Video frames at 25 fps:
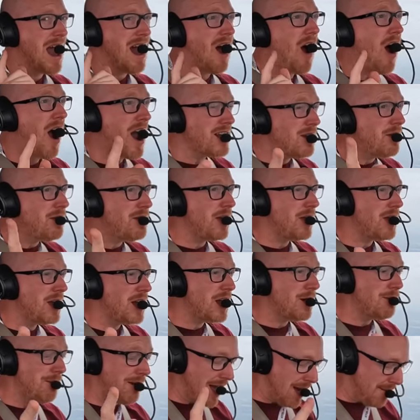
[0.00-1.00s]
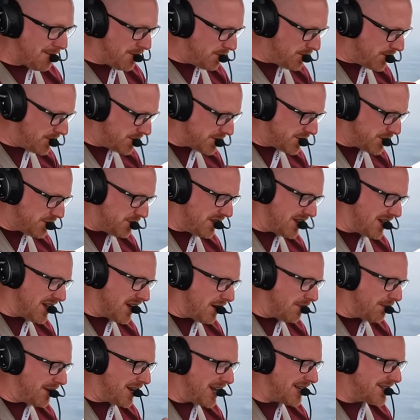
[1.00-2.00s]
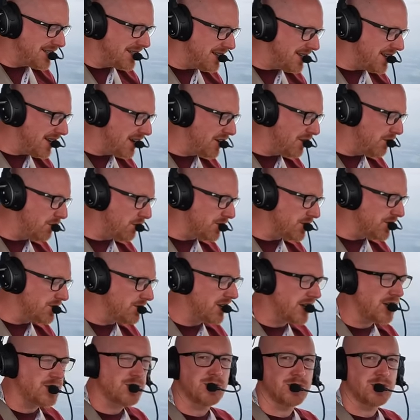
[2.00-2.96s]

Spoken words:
I don't think they're going to be happy with us doing that. I'm guessing they're going to want to vector